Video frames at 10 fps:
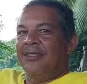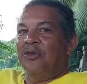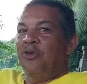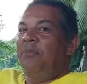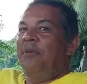
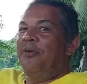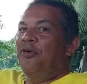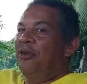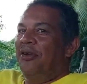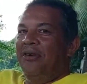Not only people
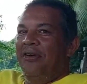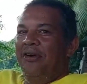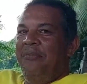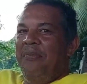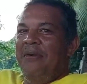going on the
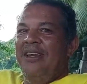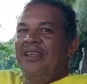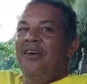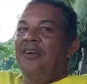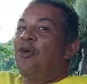road, people in
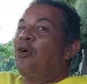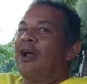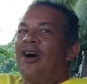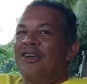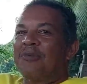the
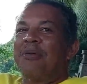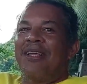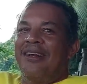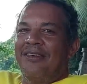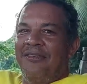Cora
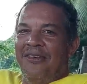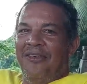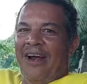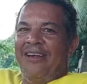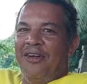Hospital
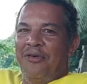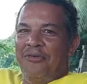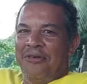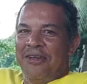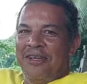right
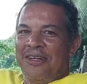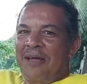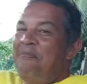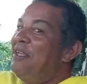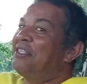now.
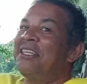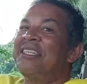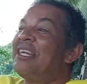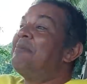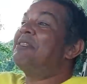Them
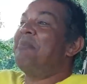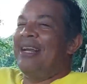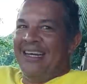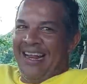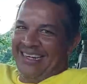patients and I'm
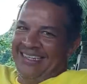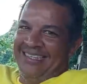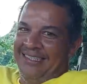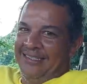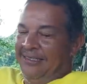smelling that.
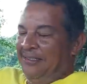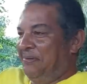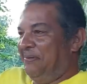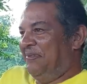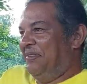
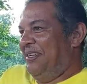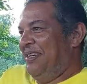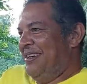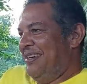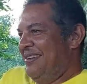Yeah.